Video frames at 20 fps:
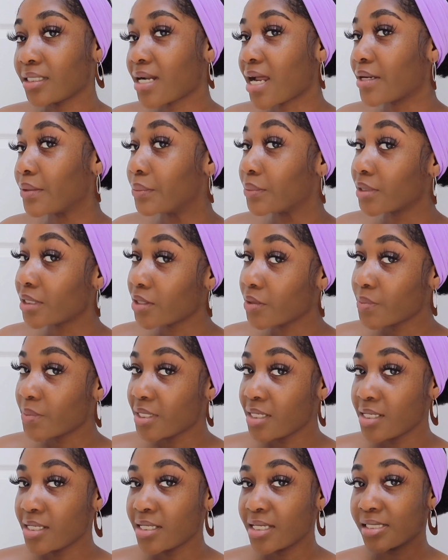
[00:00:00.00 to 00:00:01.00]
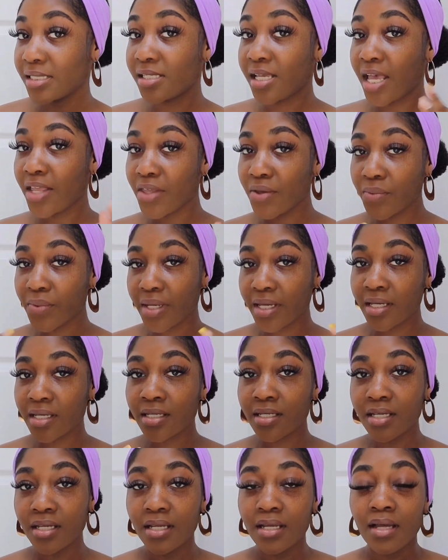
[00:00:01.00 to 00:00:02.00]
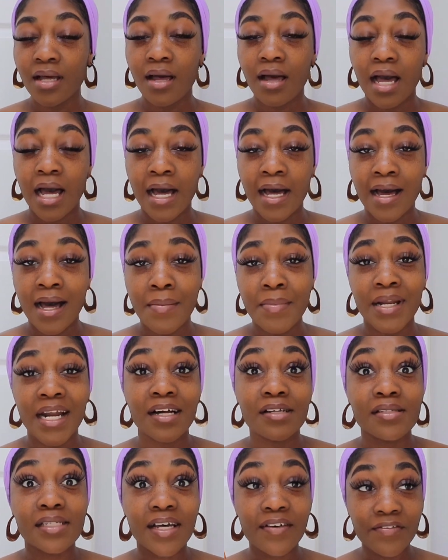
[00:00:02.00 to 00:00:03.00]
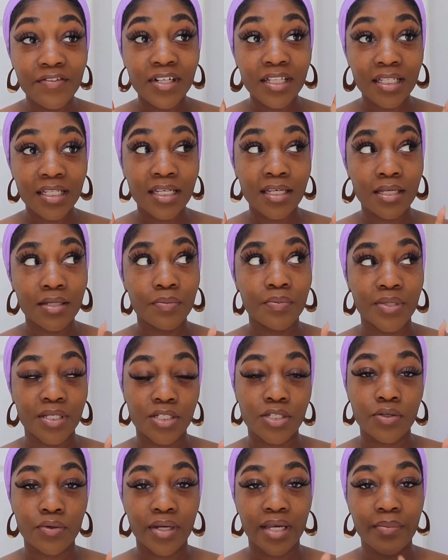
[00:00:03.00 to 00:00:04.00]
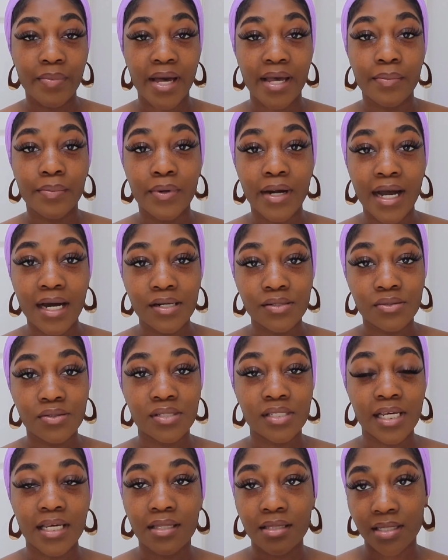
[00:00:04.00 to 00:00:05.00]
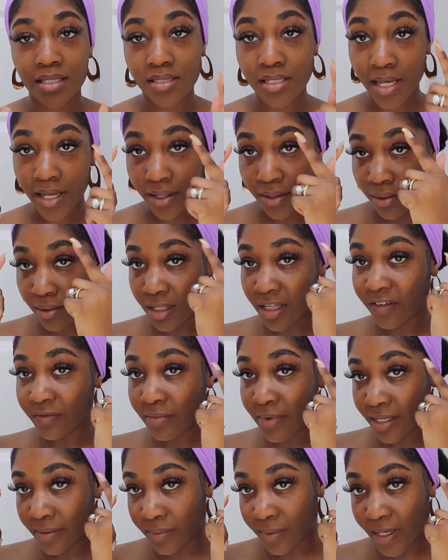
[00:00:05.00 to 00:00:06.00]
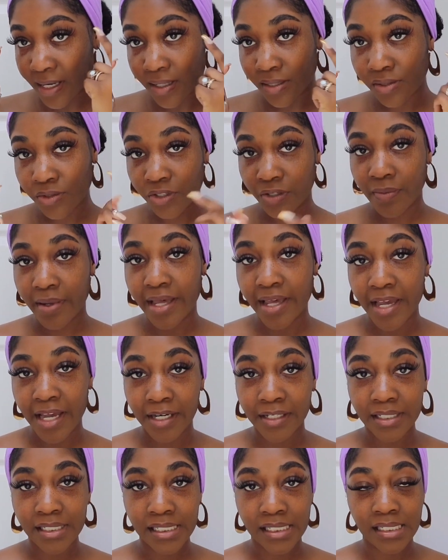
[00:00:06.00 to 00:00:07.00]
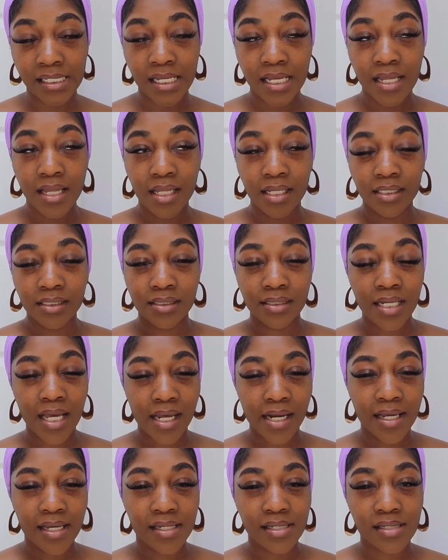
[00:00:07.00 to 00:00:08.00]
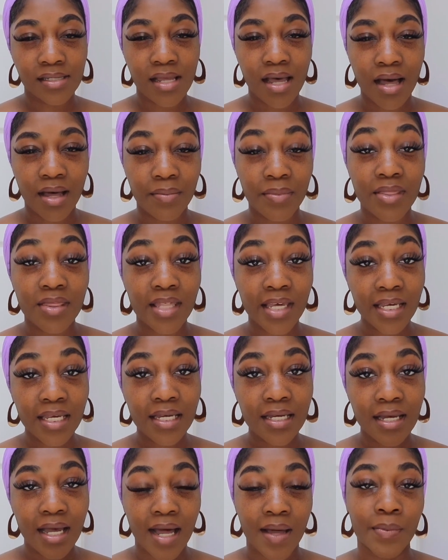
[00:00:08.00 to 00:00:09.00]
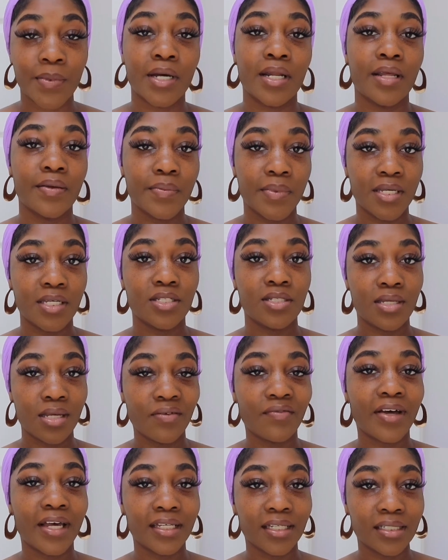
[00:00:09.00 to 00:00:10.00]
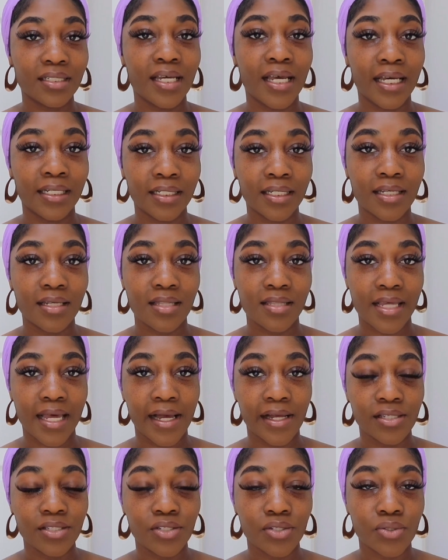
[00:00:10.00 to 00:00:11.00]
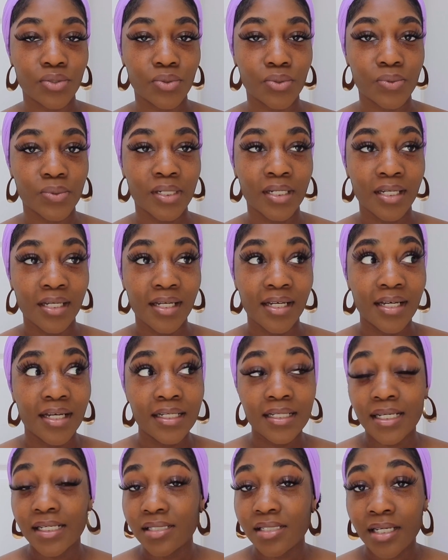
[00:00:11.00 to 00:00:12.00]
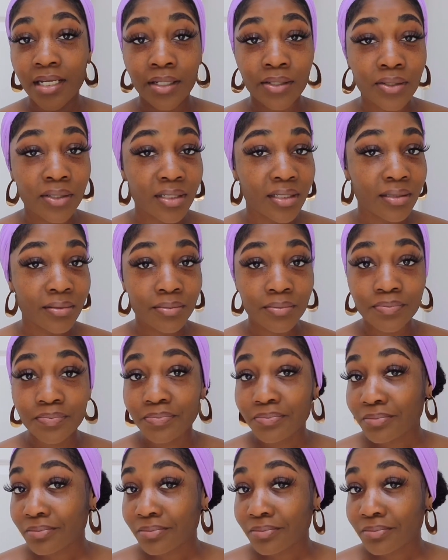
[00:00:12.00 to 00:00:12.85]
I will be continuing, and I'll definitely be doing my brows. Like the tail of my brows or my hair is not as thick. I'm gonna be seeing if I can henna that to cut down on